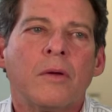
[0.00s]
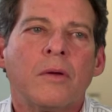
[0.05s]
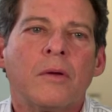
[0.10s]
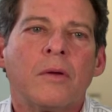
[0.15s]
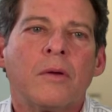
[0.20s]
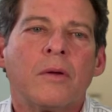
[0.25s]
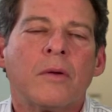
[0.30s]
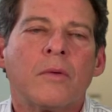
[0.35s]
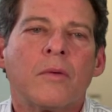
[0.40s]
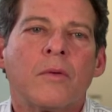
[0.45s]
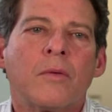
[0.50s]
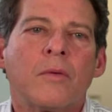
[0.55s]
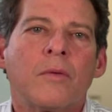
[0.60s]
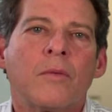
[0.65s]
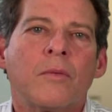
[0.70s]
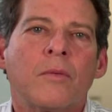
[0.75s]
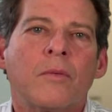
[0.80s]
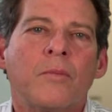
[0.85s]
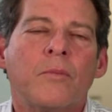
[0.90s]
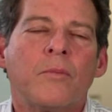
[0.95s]

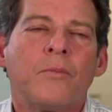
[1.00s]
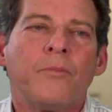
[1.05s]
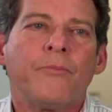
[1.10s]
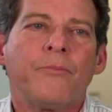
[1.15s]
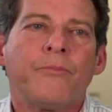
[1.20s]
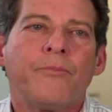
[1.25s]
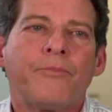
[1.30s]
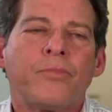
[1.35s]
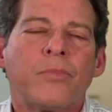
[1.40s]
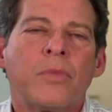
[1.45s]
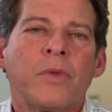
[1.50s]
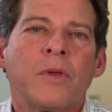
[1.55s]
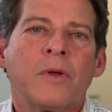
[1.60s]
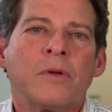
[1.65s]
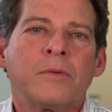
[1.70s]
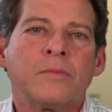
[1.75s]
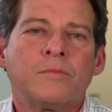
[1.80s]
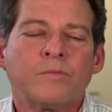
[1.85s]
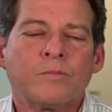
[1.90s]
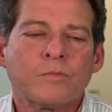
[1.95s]

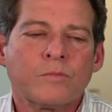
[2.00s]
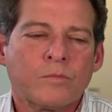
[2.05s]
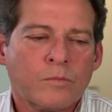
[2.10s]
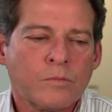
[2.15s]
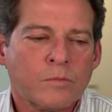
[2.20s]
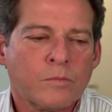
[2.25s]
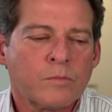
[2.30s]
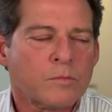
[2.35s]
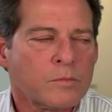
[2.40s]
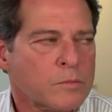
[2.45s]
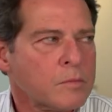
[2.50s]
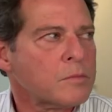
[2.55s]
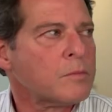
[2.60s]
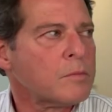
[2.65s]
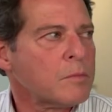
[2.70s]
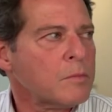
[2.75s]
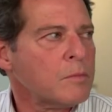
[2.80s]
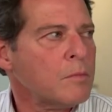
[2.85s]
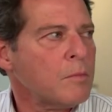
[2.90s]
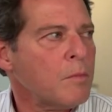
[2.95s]

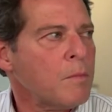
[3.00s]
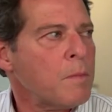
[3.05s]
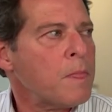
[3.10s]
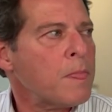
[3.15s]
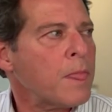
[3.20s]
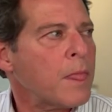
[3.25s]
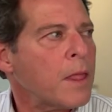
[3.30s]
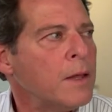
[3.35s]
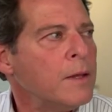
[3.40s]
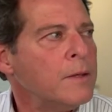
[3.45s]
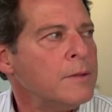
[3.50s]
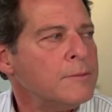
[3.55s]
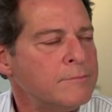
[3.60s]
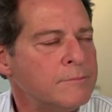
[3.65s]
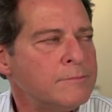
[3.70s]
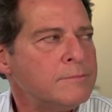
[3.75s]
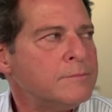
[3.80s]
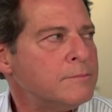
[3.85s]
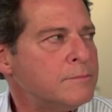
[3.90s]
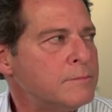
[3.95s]

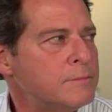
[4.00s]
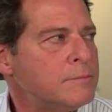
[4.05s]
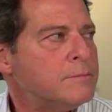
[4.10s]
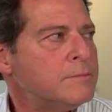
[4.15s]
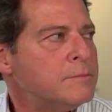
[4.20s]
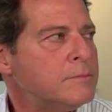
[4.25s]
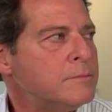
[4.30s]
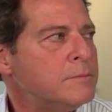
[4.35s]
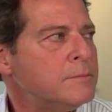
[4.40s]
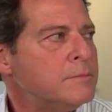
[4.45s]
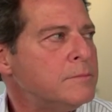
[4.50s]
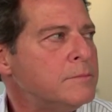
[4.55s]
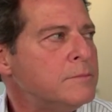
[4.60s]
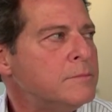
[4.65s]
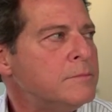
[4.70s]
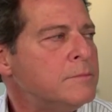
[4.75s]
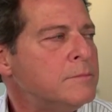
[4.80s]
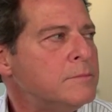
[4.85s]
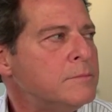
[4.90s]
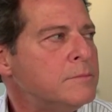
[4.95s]

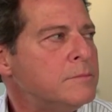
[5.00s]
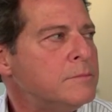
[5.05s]
This person isn't speaking.